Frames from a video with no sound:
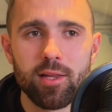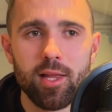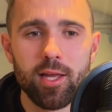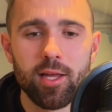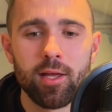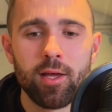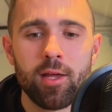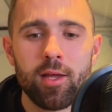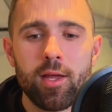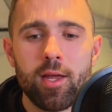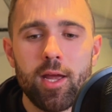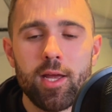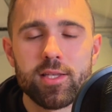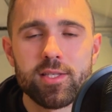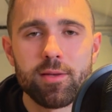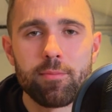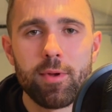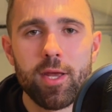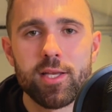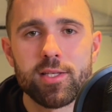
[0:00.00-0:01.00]
Like,
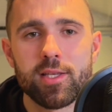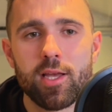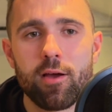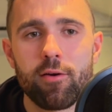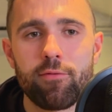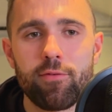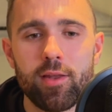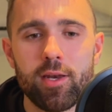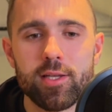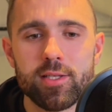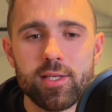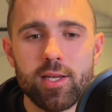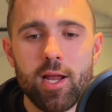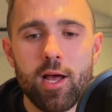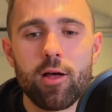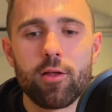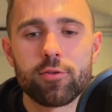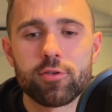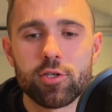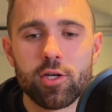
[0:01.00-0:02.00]
it's amazing how fitness and
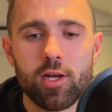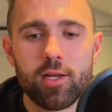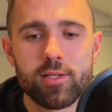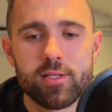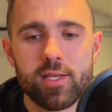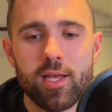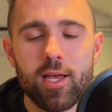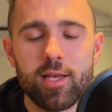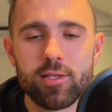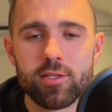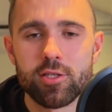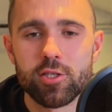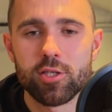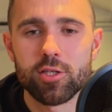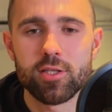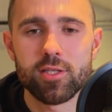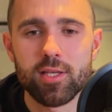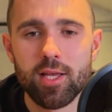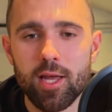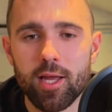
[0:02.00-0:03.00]
health transcends
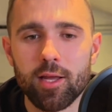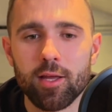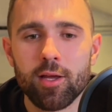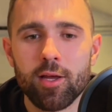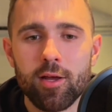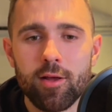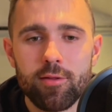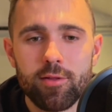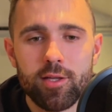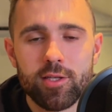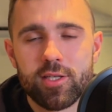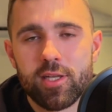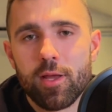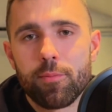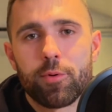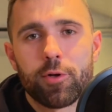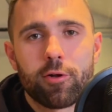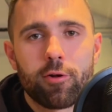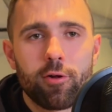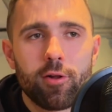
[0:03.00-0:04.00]
just like the
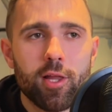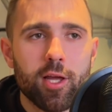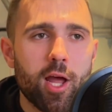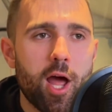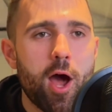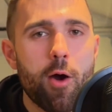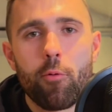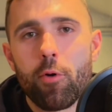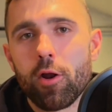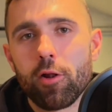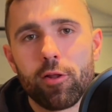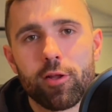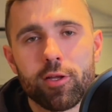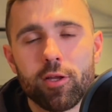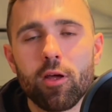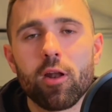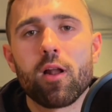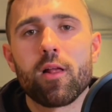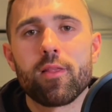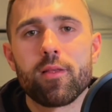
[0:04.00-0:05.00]
typical, like, I want to look
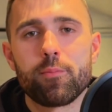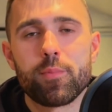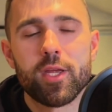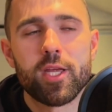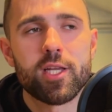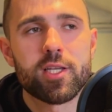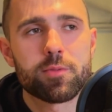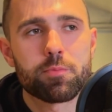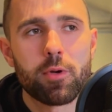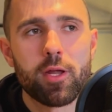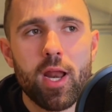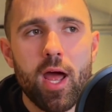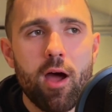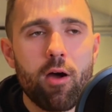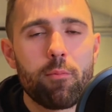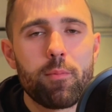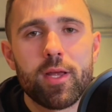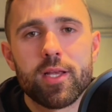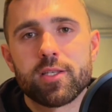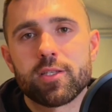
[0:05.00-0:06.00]
good on the beach, but how
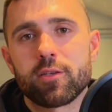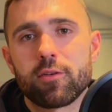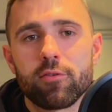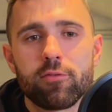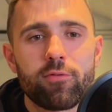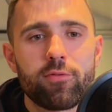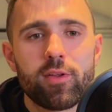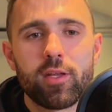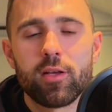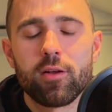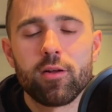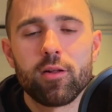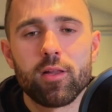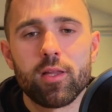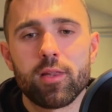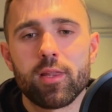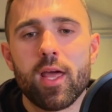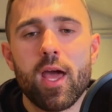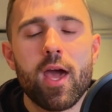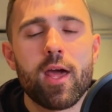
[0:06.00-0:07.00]
amazing you feel
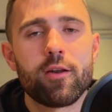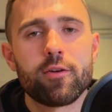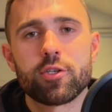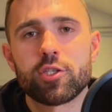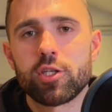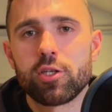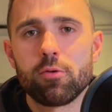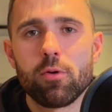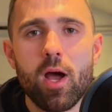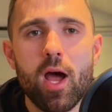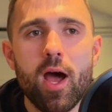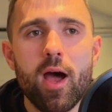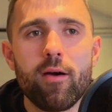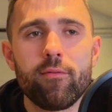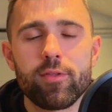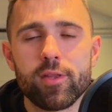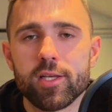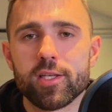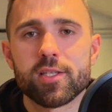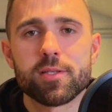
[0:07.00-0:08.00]
and the energy you have
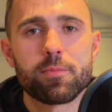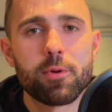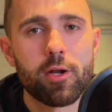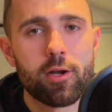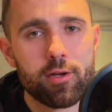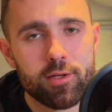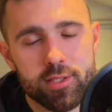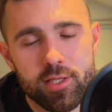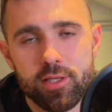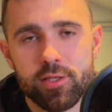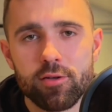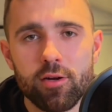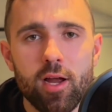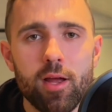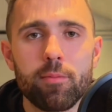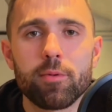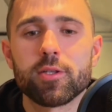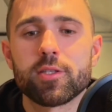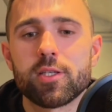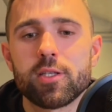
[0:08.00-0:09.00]
and the experiences you're
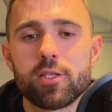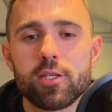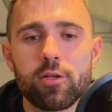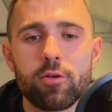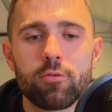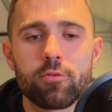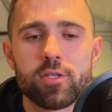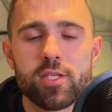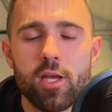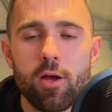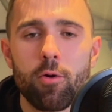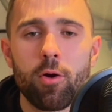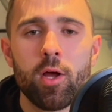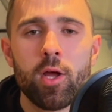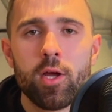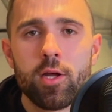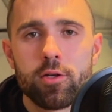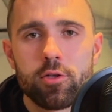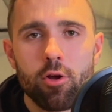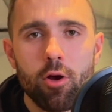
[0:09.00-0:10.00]
able to do. So
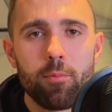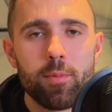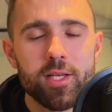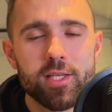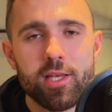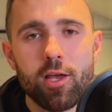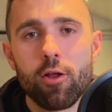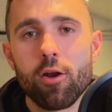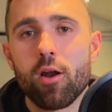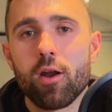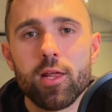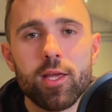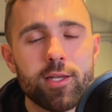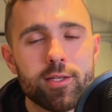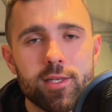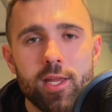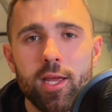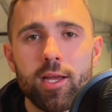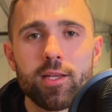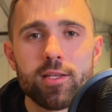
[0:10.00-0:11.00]
don't miss out on
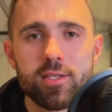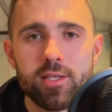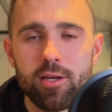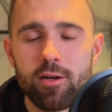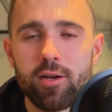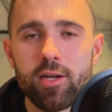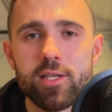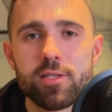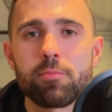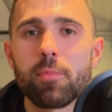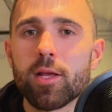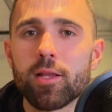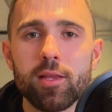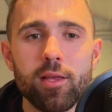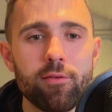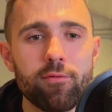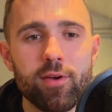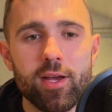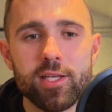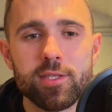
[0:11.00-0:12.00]
it. Take it serious. Make the
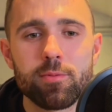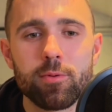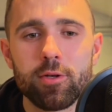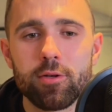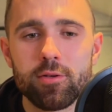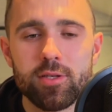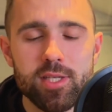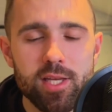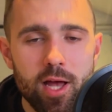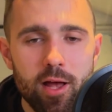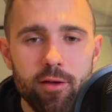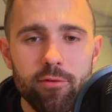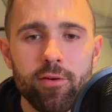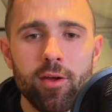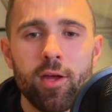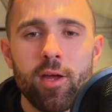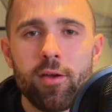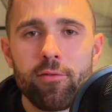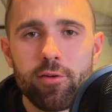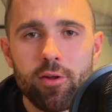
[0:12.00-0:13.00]
investment yourself.
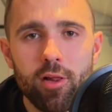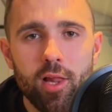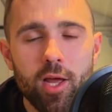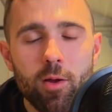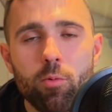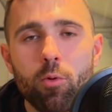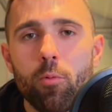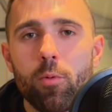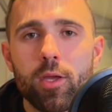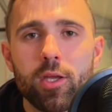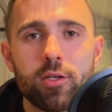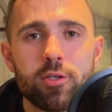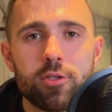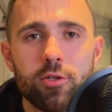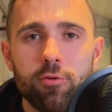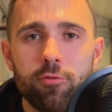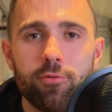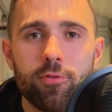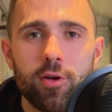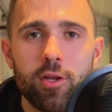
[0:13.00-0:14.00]
If you like what we can
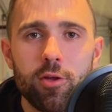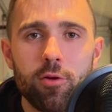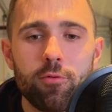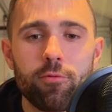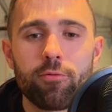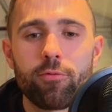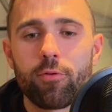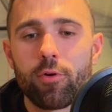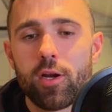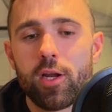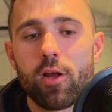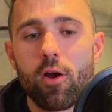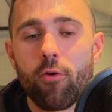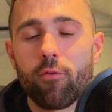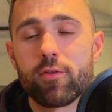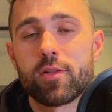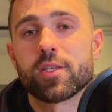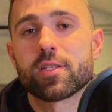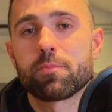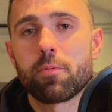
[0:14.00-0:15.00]
do for you free
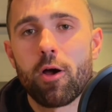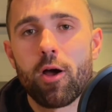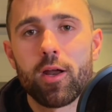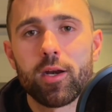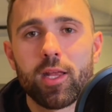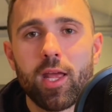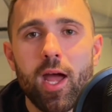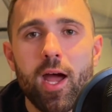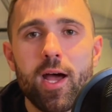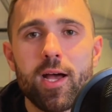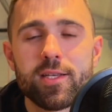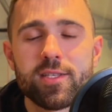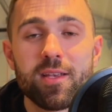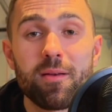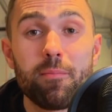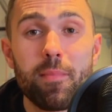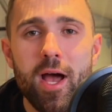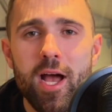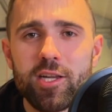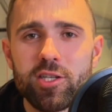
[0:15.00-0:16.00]
over this podcast,
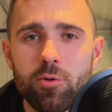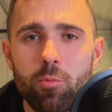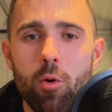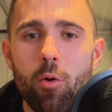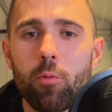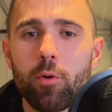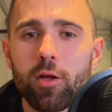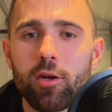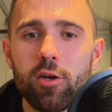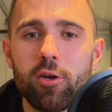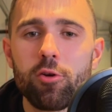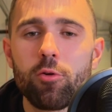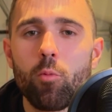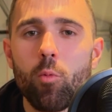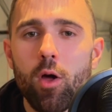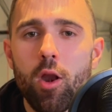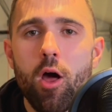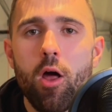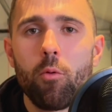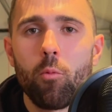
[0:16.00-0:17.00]
imagine what we're going to do
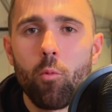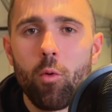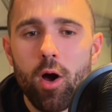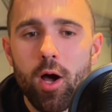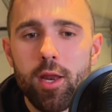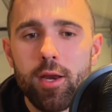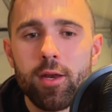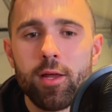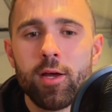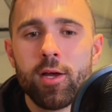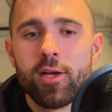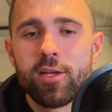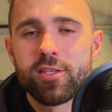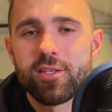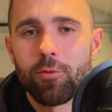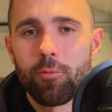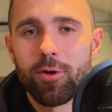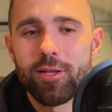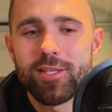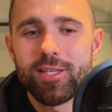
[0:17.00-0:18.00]
one-on-one.
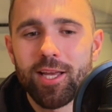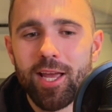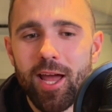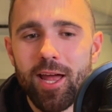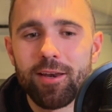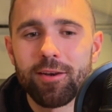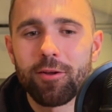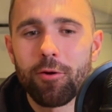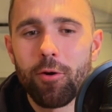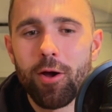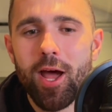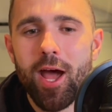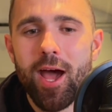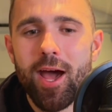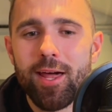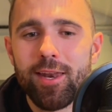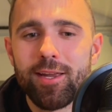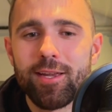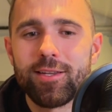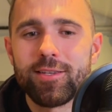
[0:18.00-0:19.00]
So once again, go
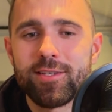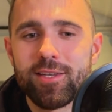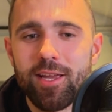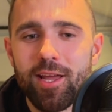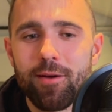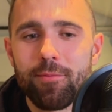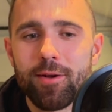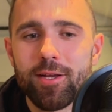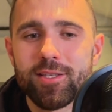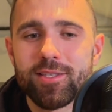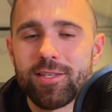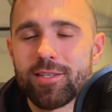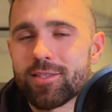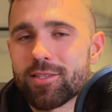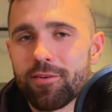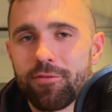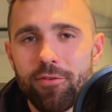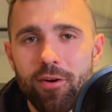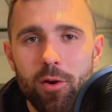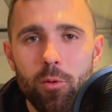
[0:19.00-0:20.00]
ahead and DM us. It's
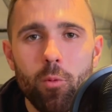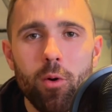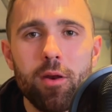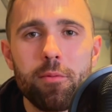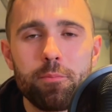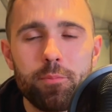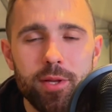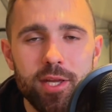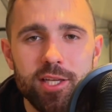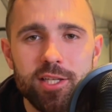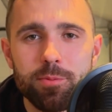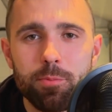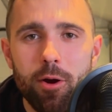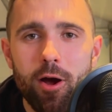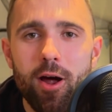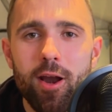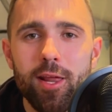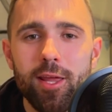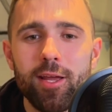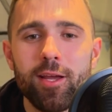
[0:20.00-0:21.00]
a fun one,
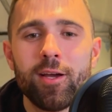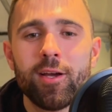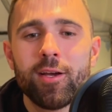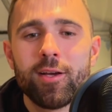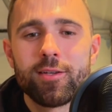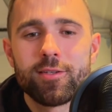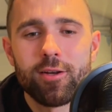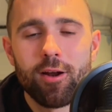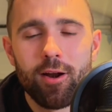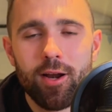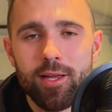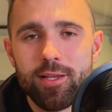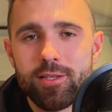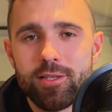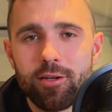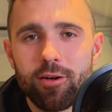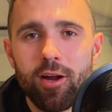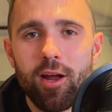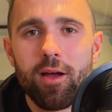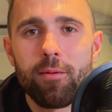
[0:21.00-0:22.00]
Beachbody, to our
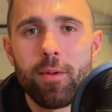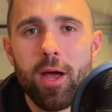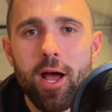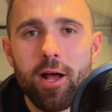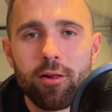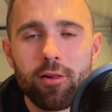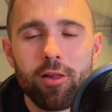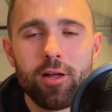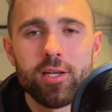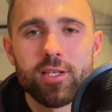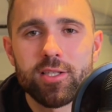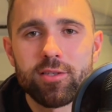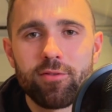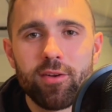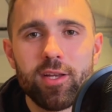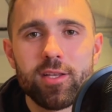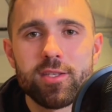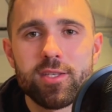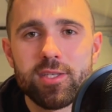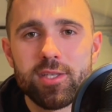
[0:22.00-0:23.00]
Instagram at
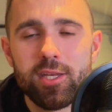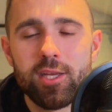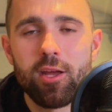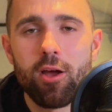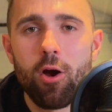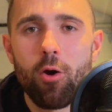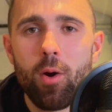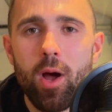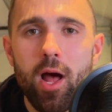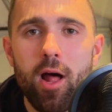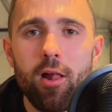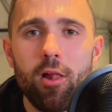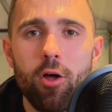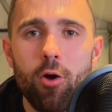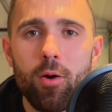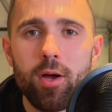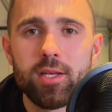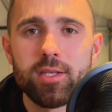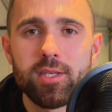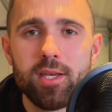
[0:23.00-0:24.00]
ColossusFit,
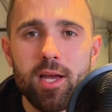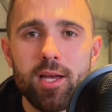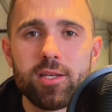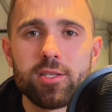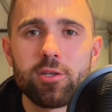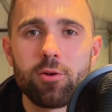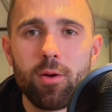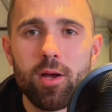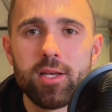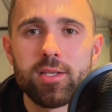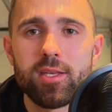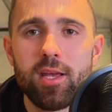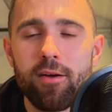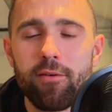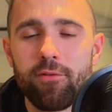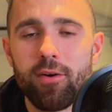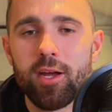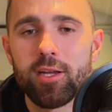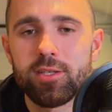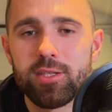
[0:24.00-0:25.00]

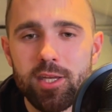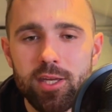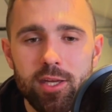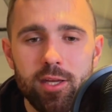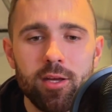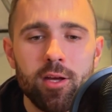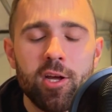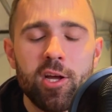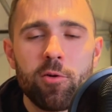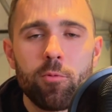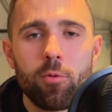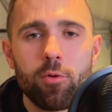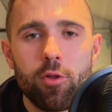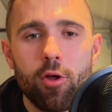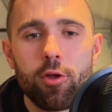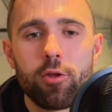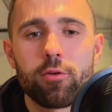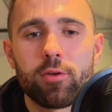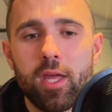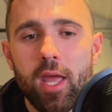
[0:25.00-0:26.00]
ColossusFit. We'll know
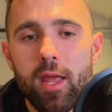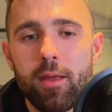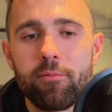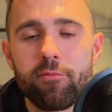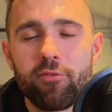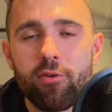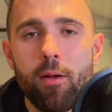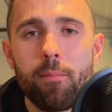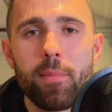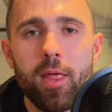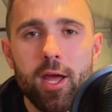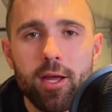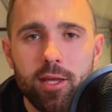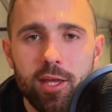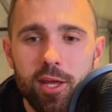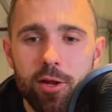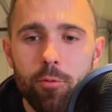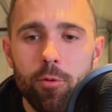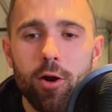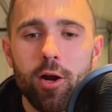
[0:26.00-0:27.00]
you came from that
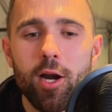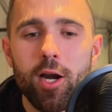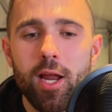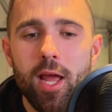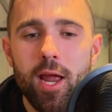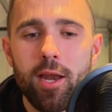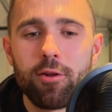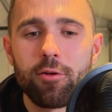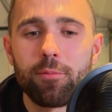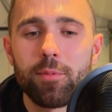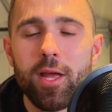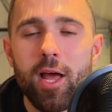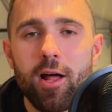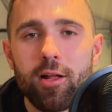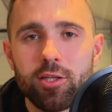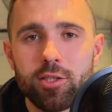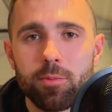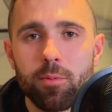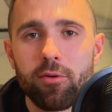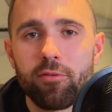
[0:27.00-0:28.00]
keyword, and you'll be
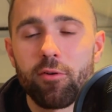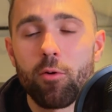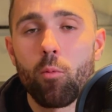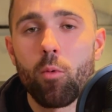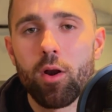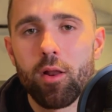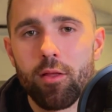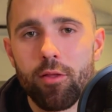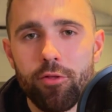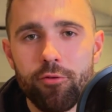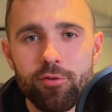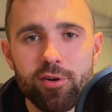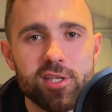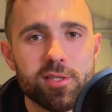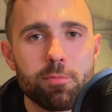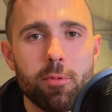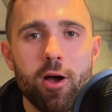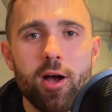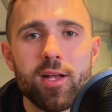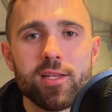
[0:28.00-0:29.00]
eligible for one of the 3
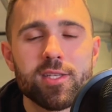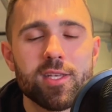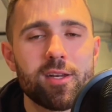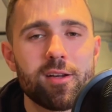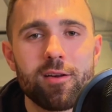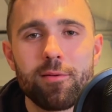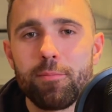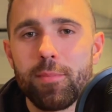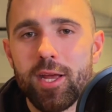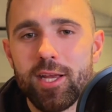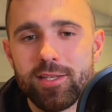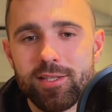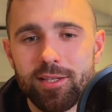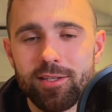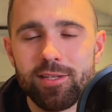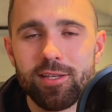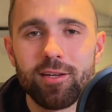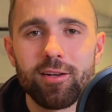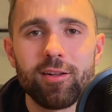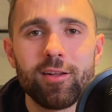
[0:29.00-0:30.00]
spots at an
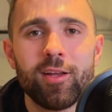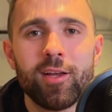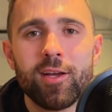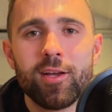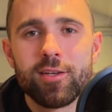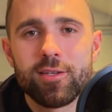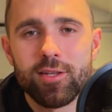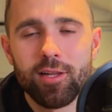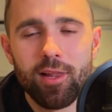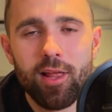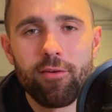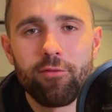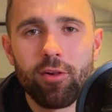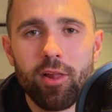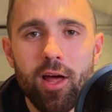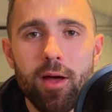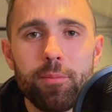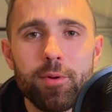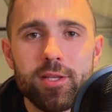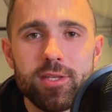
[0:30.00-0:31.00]
amazing deal to level
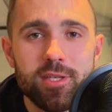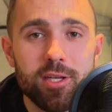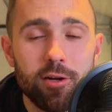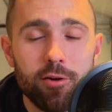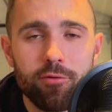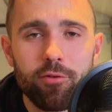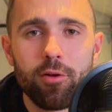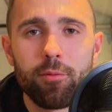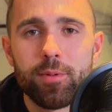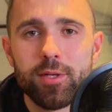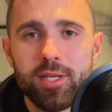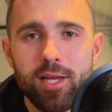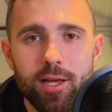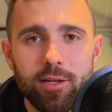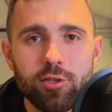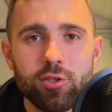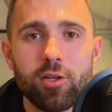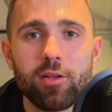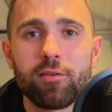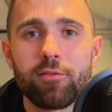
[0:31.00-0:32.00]
up and see your full
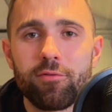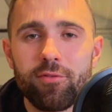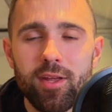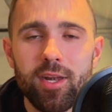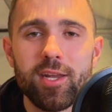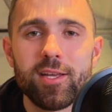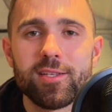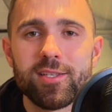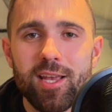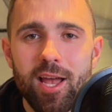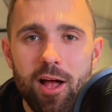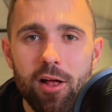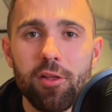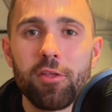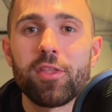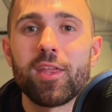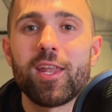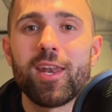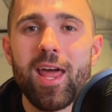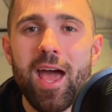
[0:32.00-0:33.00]
potential in fitness,
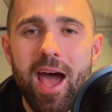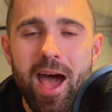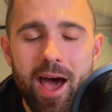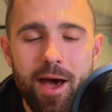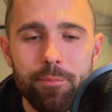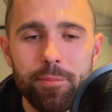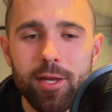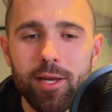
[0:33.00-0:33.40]
health, and happiness.